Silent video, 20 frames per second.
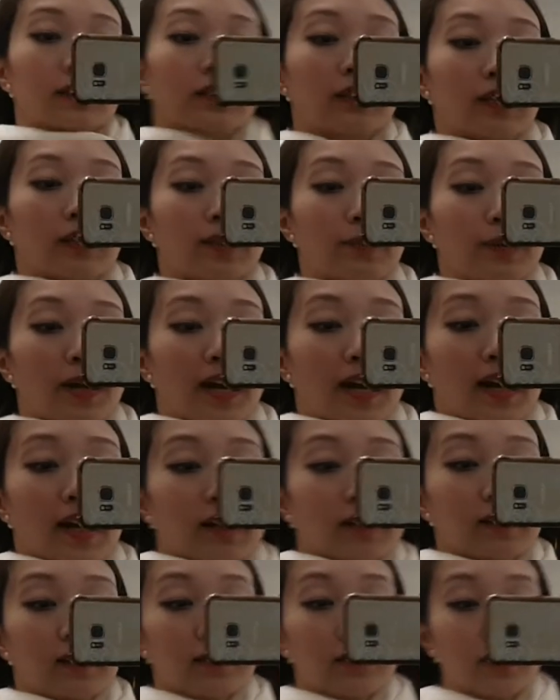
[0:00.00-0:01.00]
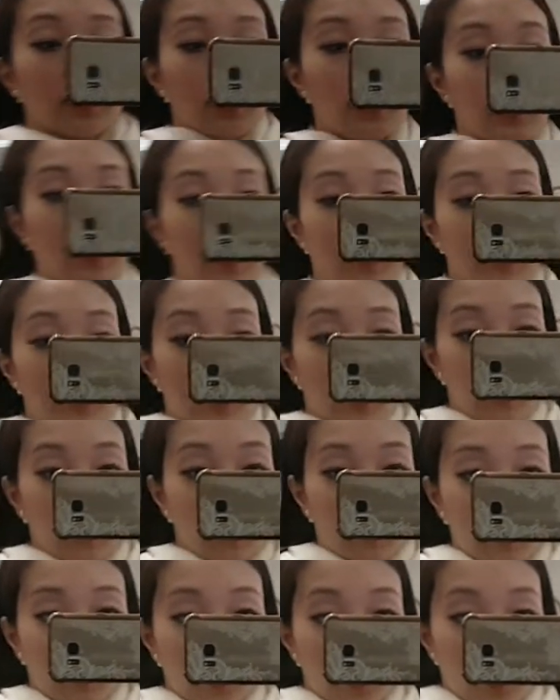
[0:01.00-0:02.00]
in the back so that it doesn't
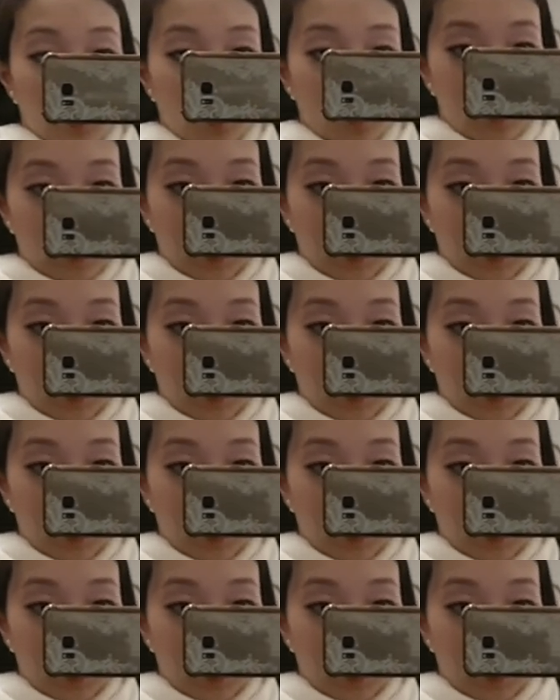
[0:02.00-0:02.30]
look too